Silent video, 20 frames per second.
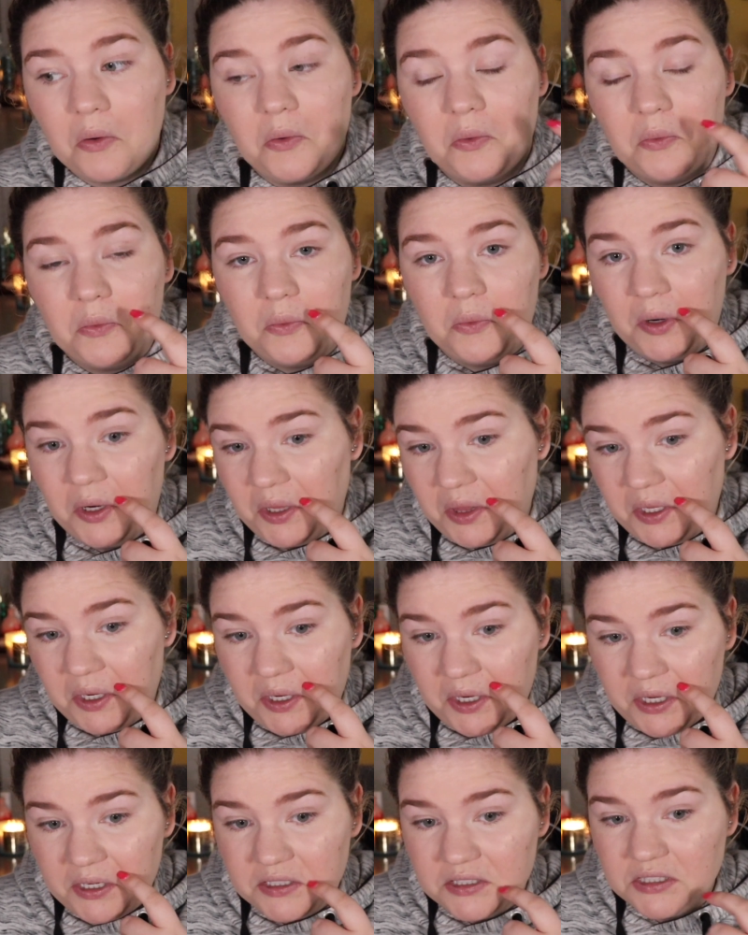really
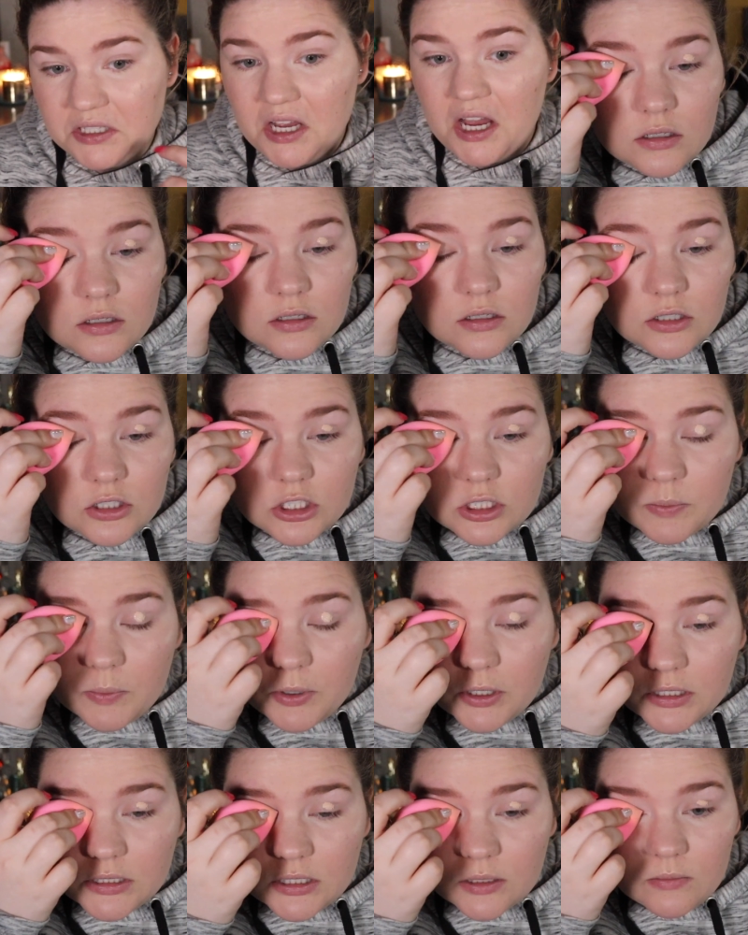nice. Just
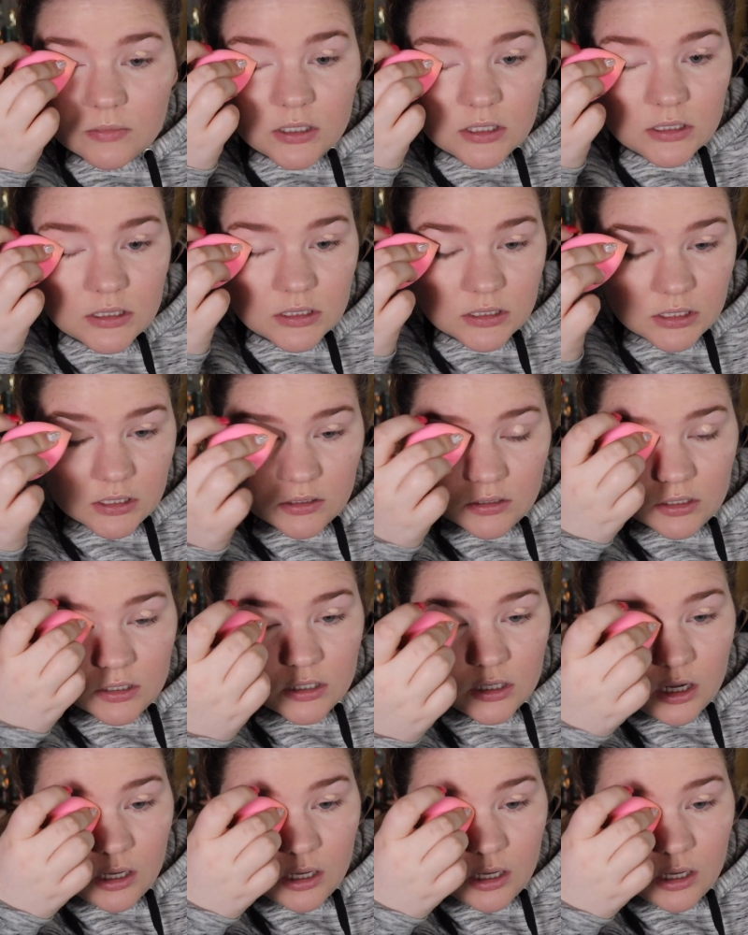put some concealer